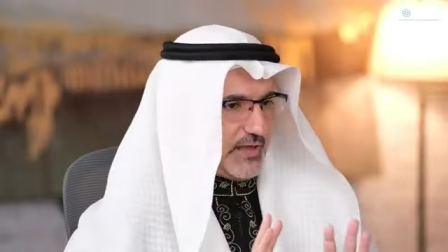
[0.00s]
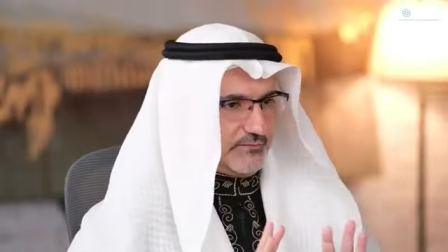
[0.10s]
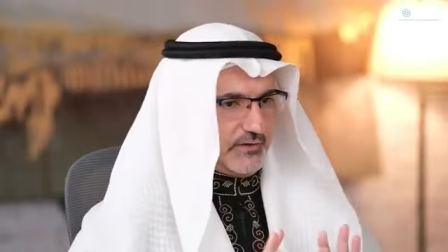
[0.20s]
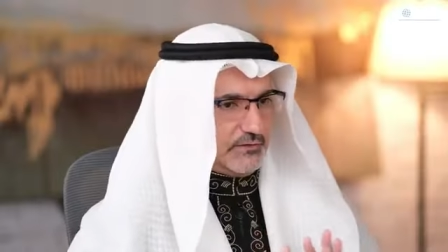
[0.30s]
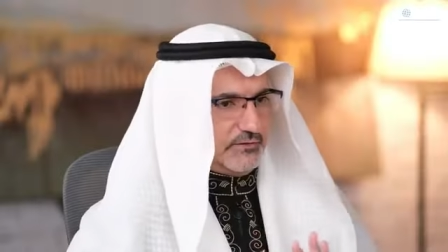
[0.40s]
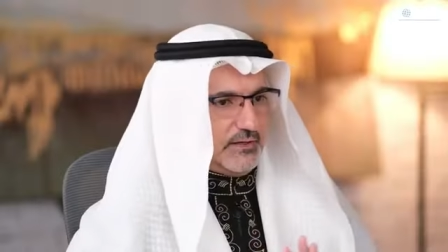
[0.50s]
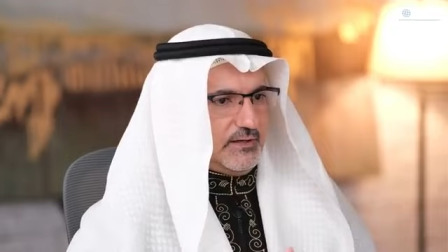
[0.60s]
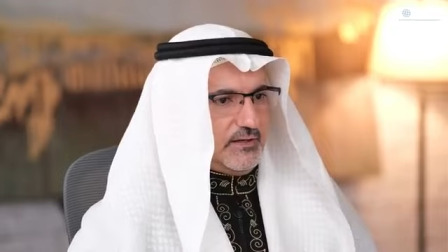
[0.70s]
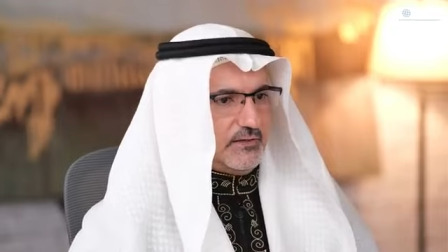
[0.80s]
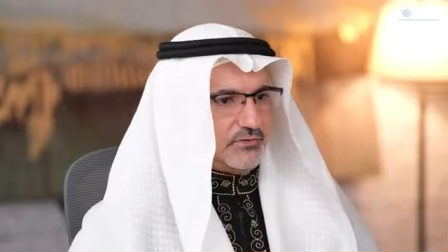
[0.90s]
advocate,
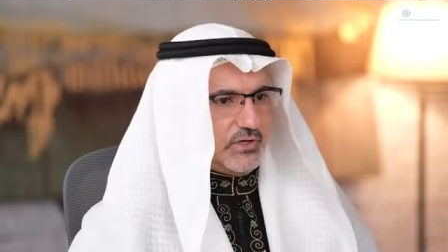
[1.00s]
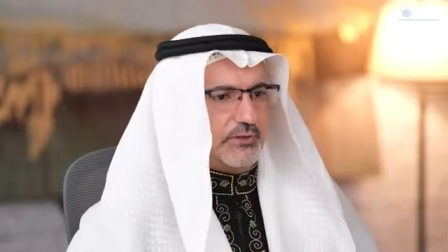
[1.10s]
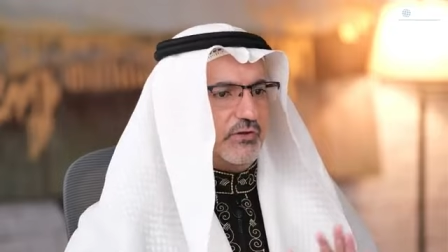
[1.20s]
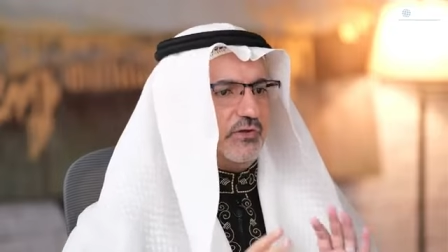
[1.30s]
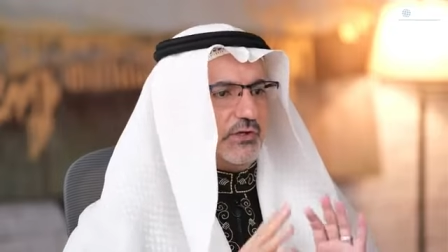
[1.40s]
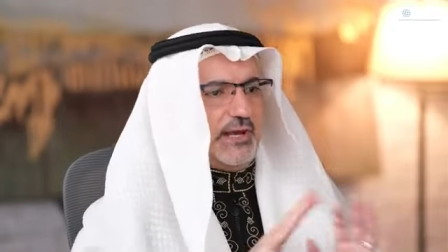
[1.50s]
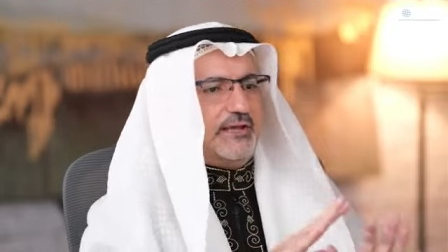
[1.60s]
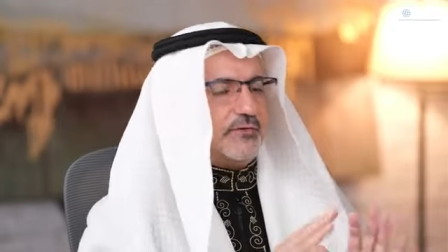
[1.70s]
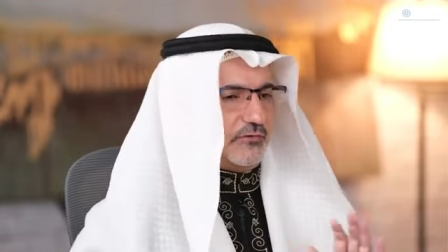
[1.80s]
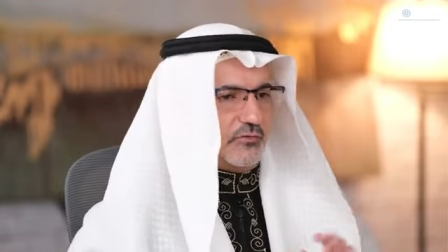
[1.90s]
Jay, because you're going to
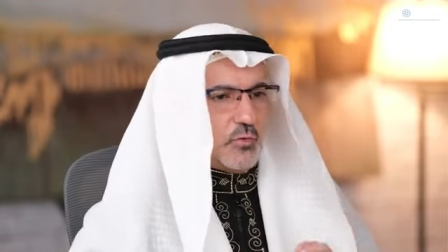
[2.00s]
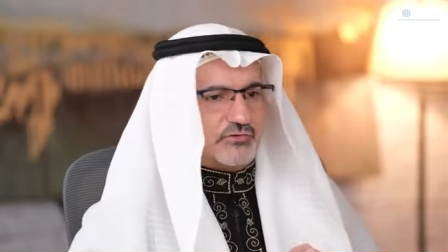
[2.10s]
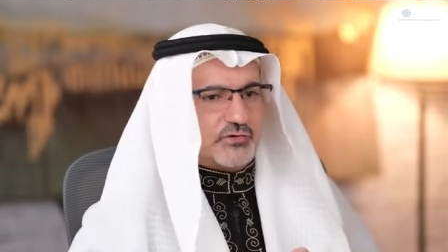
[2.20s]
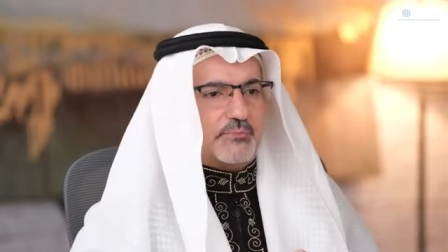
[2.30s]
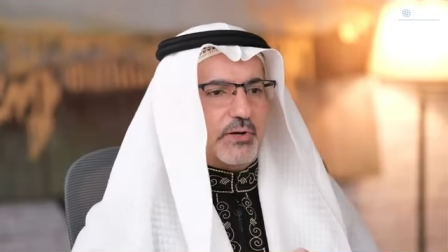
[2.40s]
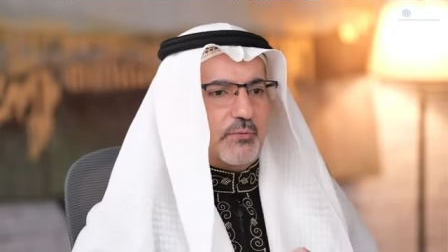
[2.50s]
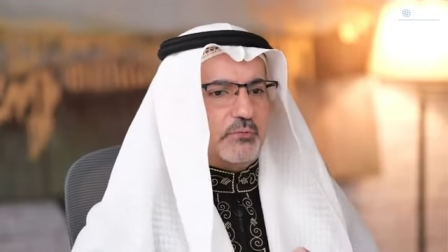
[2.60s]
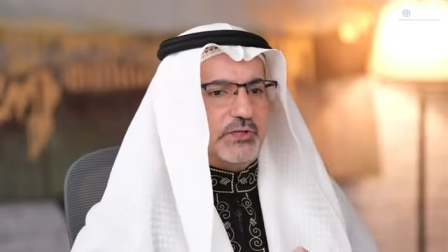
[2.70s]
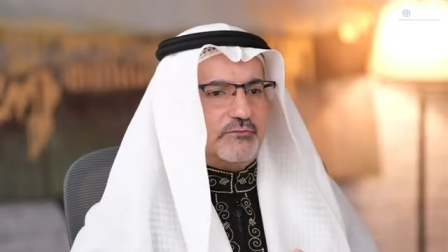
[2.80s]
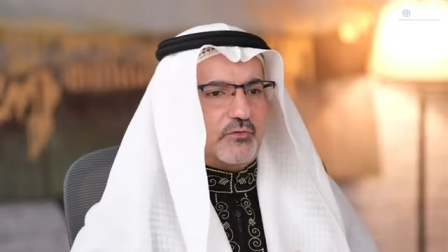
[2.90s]
hear this question
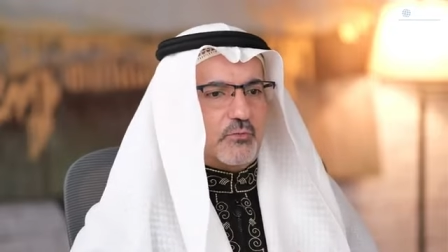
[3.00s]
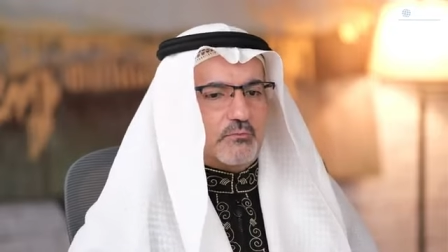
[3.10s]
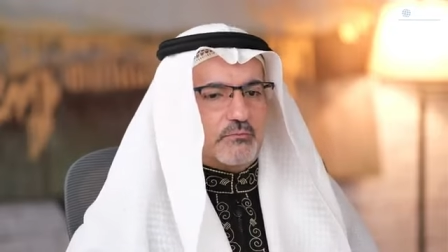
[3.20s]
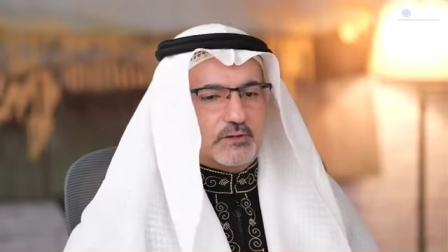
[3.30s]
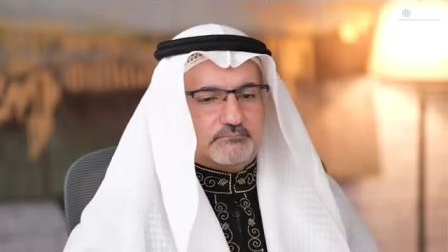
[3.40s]
probably from